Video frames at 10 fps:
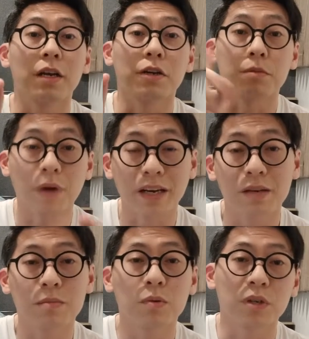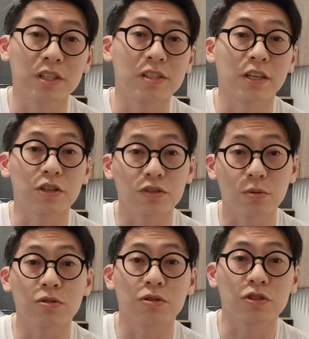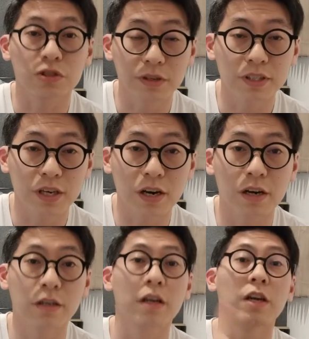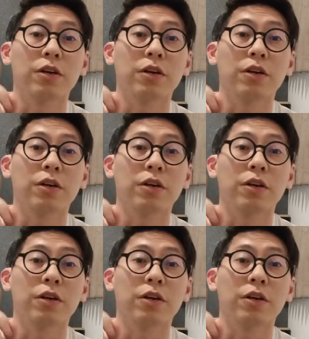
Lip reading: your My Number, which is like your social insurance card,